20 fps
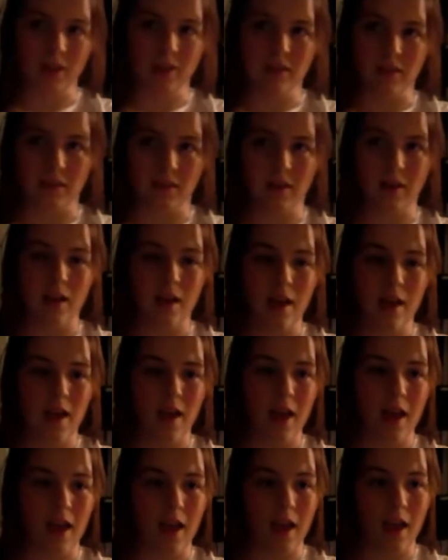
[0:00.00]
I said,
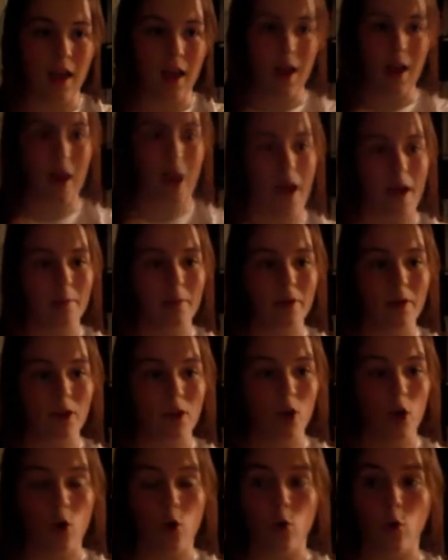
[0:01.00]
and I'm gonna
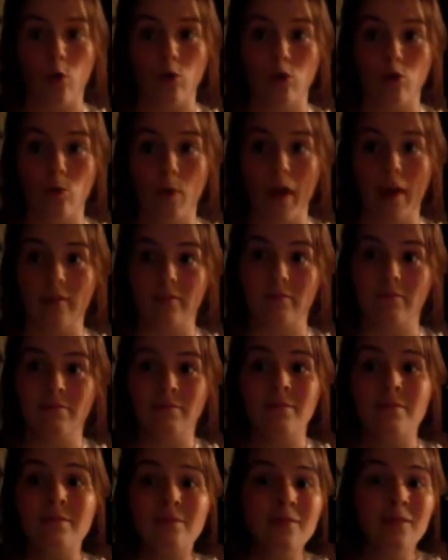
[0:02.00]
go to bed
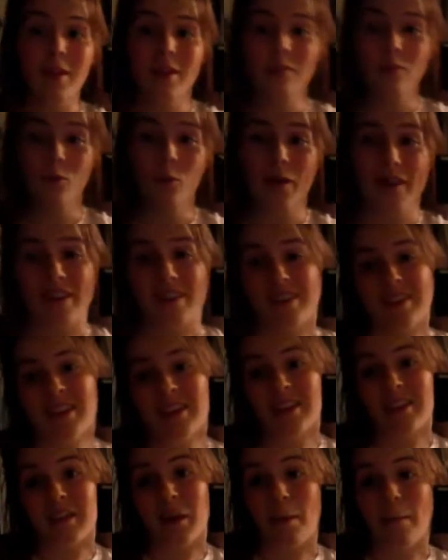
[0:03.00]
so I can
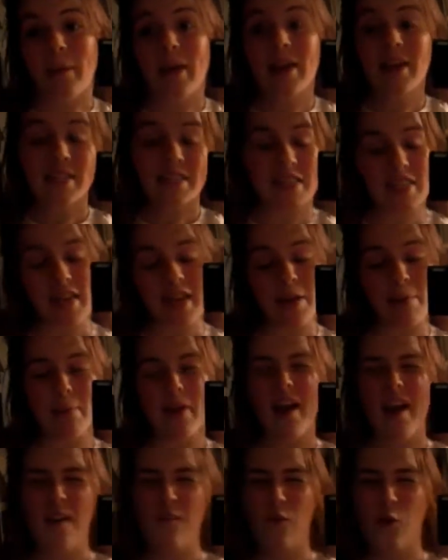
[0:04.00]
get some sleep
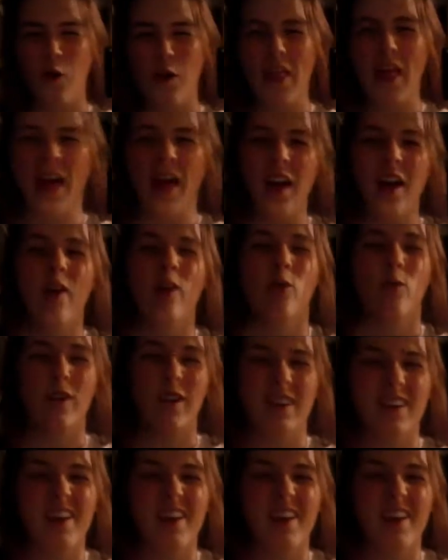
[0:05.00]
for the great